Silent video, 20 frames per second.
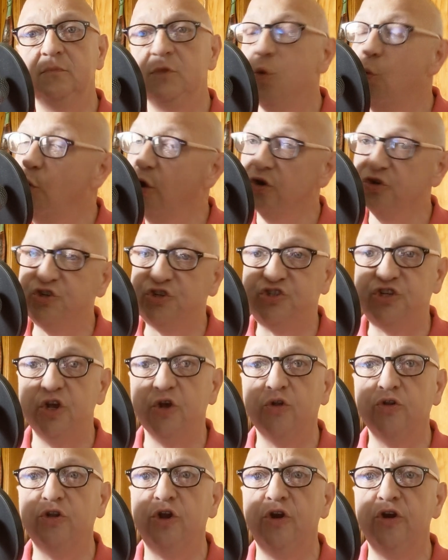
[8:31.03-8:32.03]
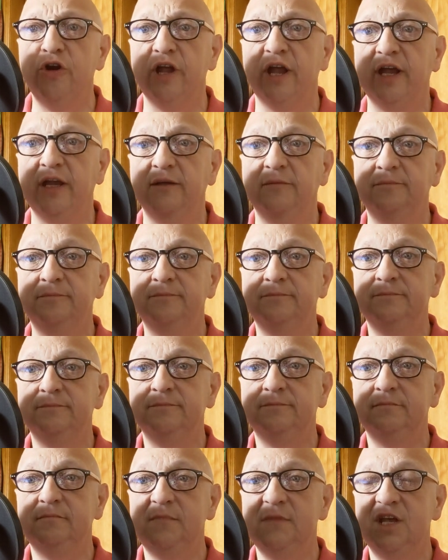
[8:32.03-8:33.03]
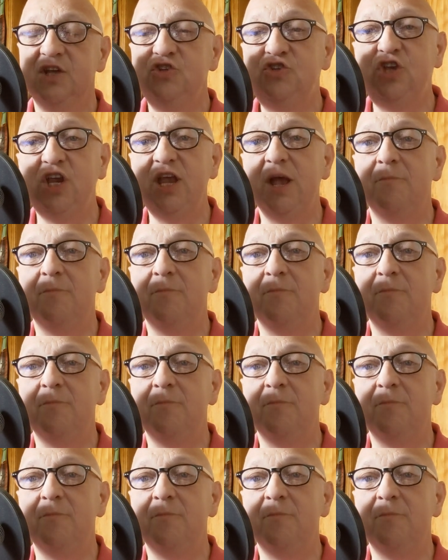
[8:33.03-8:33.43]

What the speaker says: We're still learning. Gee,